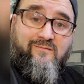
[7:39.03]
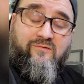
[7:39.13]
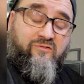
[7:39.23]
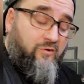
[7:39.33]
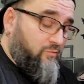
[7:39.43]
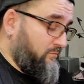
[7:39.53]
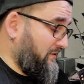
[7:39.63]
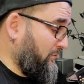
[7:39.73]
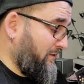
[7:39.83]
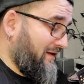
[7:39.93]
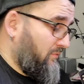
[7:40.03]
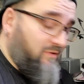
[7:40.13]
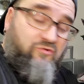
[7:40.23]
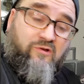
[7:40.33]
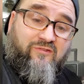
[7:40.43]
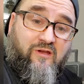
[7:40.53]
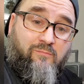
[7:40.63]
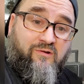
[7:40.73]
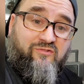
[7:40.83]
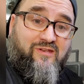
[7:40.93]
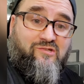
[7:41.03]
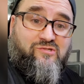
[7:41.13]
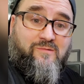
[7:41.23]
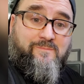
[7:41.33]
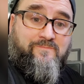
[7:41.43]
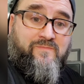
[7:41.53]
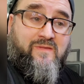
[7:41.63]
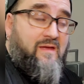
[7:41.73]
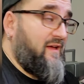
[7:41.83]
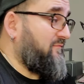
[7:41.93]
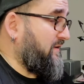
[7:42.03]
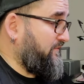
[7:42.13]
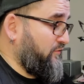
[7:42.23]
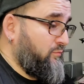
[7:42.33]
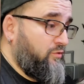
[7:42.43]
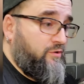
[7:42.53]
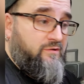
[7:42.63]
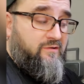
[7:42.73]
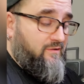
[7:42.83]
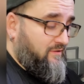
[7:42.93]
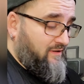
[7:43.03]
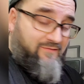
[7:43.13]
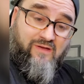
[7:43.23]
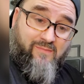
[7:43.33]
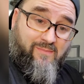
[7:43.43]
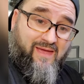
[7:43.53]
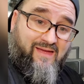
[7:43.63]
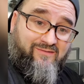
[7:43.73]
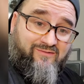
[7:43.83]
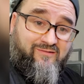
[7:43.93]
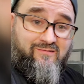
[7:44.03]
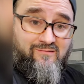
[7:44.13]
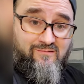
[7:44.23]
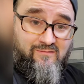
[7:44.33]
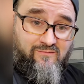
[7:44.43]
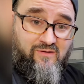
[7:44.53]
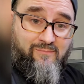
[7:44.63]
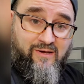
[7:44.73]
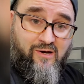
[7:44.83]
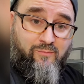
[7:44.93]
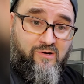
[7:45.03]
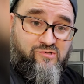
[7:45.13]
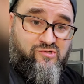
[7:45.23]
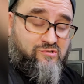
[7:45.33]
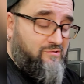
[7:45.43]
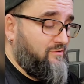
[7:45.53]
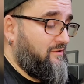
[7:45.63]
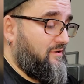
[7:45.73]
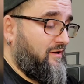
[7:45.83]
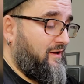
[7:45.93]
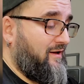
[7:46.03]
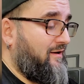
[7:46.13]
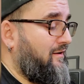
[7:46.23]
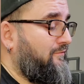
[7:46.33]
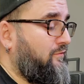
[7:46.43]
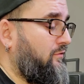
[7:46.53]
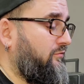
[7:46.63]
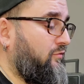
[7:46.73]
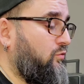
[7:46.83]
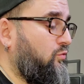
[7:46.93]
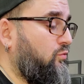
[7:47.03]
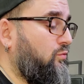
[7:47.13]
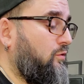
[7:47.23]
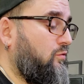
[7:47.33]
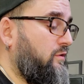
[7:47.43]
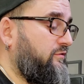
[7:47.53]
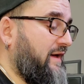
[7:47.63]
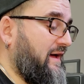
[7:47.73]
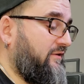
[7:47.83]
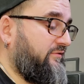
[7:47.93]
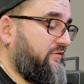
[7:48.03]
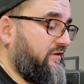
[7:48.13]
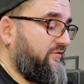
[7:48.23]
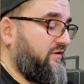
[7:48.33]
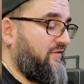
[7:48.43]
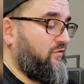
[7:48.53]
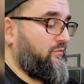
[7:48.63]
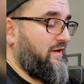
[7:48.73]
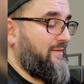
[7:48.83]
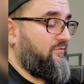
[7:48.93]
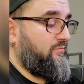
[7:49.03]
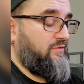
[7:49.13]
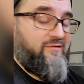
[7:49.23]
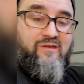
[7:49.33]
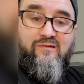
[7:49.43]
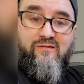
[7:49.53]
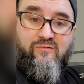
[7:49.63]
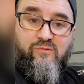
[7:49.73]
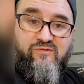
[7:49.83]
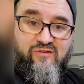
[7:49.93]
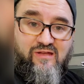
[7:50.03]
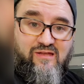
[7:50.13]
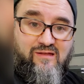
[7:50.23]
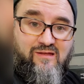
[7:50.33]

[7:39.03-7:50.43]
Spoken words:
so here I am at my trusty airbrush station. I have my fume hood, I've got my mask, got my airbrush. For those of you who are going to ask, as inevitably happens with these things, this one's a